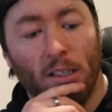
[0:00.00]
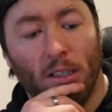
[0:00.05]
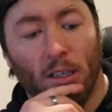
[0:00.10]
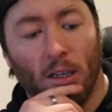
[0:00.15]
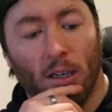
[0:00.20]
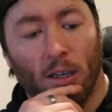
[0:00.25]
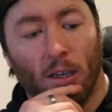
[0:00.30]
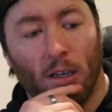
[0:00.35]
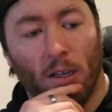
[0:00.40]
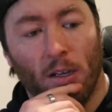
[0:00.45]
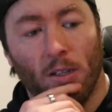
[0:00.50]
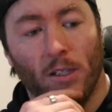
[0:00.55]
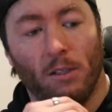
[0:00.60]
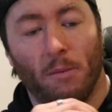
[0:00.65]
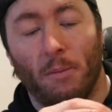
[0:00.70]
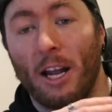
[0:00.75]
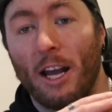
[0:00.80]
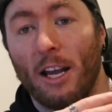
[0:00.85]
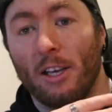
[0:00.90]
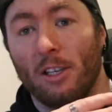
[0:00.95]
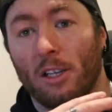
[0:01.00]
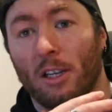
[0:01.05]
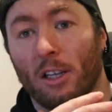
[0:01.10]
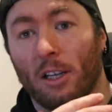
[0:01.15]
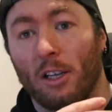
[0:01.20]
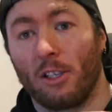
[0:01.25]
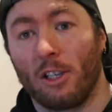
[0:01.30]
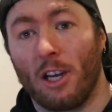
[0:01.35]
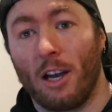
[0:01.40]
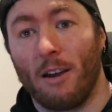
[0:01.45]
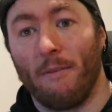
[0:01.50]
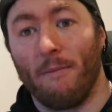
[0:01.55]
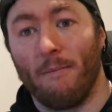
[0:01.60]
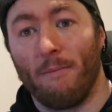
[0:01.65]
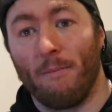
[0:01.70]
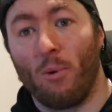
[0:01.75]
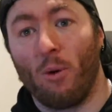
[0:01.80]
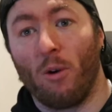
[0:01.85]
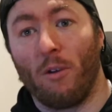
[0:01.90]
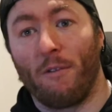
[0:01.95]
So I was a bit hesitant because I
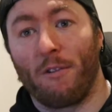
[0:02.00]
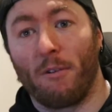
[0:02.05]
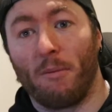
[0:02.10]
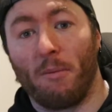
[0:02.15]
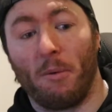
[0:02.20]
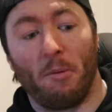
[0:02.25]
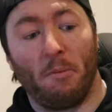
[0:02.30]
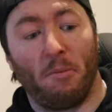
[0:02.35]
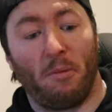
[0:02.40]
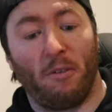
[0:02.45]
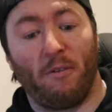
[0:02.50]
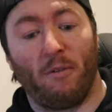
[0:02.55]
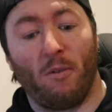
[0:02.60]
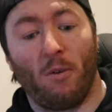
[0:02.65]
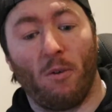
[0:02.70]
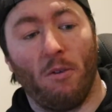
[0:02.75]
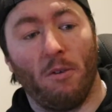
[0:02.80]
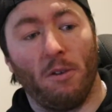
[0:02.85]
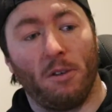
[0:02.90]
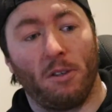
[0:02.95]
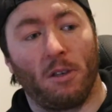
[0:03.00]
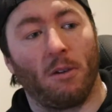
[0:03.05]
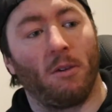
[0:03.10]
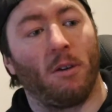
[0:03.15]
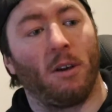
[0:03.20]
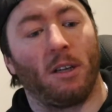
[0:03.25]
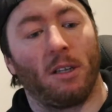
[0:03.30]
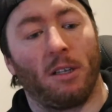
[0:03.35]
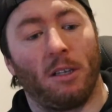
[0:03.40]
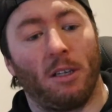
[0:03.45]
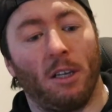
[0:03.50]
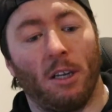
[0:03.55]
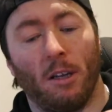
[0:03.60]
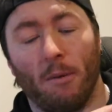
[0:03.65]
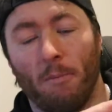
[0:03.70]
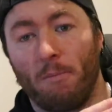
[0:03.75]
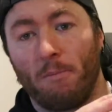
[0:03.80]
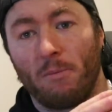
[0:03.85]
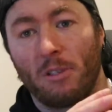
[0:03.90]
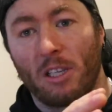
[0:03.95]
haven't bought from him before, so I did
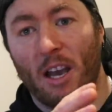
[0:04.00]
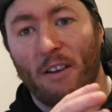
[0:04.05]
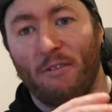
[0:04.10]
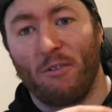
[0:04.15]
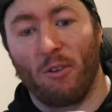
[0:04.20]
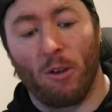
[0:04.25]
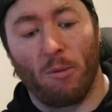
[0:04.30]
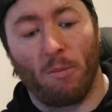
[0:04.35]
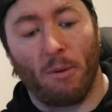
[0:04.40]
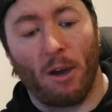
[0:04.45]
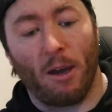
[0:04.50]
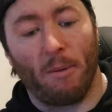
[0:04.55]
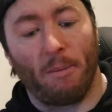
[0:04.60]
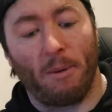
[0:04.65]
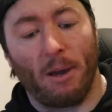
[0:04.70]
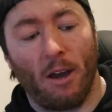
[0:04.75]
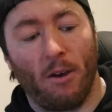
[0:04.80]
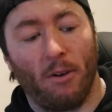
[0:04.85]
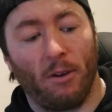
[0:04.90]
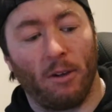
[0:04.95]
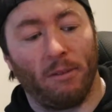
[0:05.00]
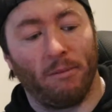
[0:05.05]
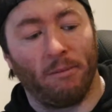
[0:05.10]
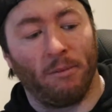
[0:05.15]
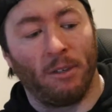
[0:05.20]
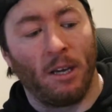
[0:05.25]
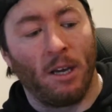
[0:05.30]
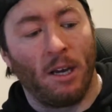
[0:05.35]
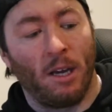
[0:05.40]
it safely with PayPal, and